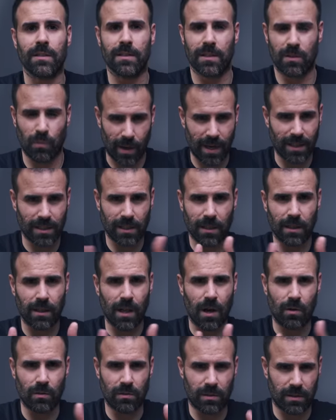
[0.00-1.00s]
is when it's
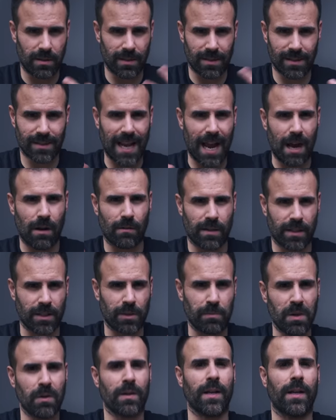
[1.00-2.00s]
closed, the sound is
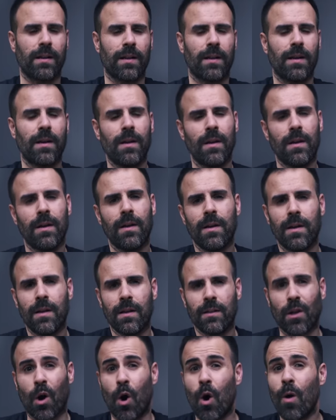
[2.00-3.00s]
muted.
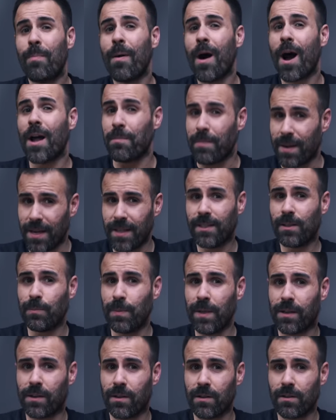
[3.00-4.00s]
The HomePod mini
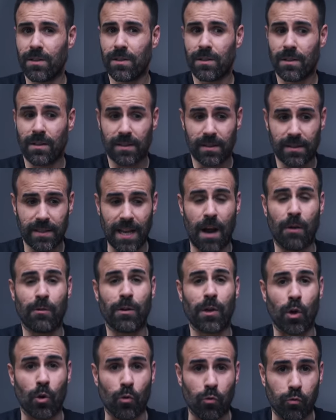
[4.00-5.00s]
speakers
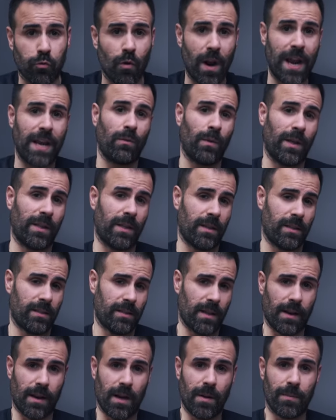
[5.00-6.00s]
sound great with this
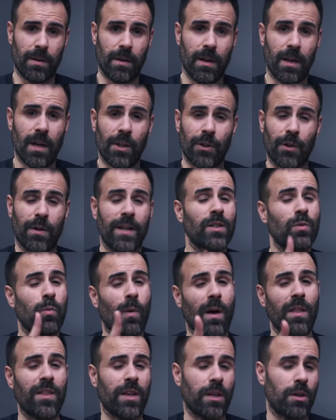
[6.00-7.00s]
setup. There is
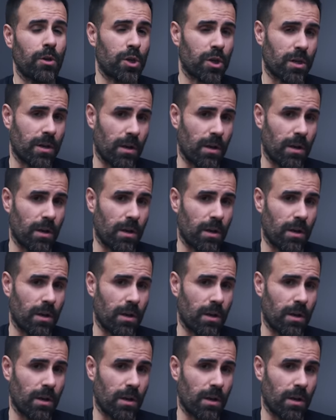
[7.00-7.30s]
one thing you should